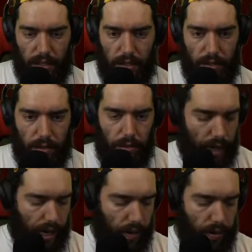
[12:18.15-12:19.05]
do
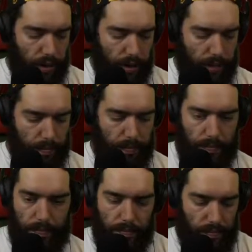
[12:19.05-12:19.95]
our
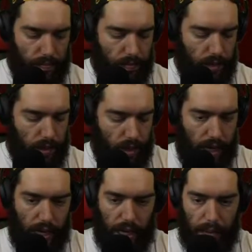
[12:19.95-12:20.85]

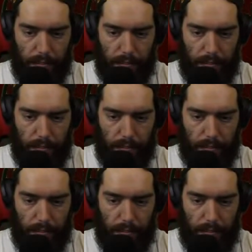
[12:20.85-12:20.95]
Battle